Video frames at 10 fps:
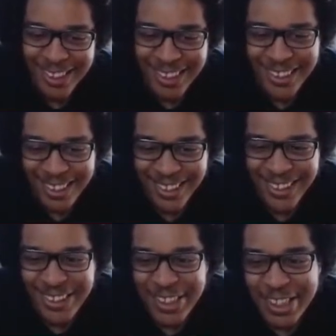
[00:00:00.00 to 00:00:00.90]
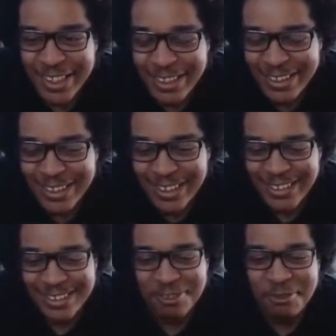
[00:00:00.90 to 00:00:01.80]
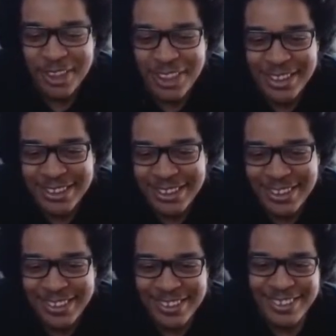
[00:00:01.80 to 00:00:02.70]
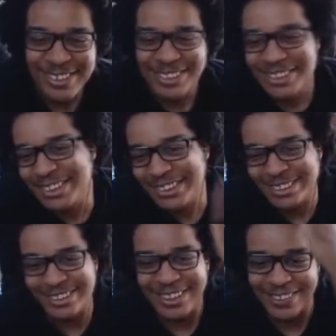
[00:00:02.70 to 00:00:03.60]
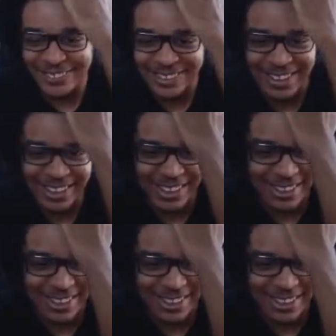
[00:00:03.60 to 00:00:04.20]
take it too personal. Don't take it too personal. No, I'm saying that